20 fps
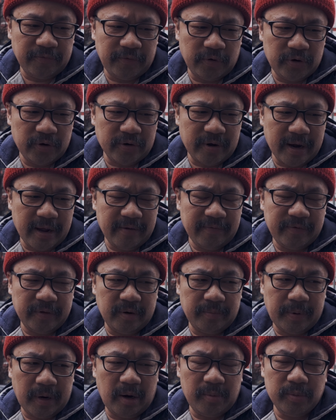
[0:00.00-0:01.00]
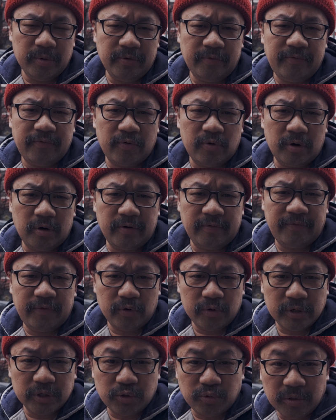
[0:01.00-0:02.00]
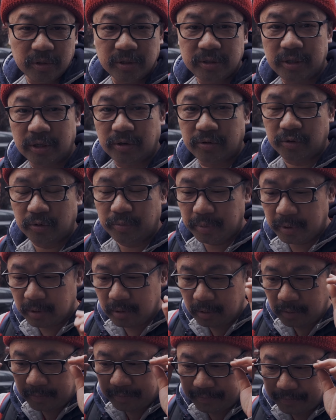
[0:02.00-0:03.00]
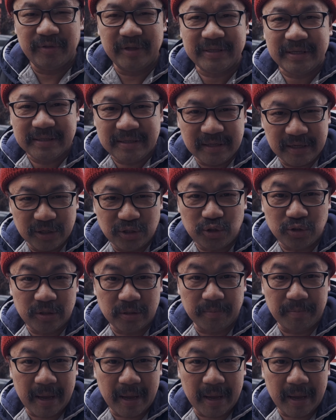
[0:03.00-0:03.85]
photograph an apartment for Focus Real Estate Group. This has an interesting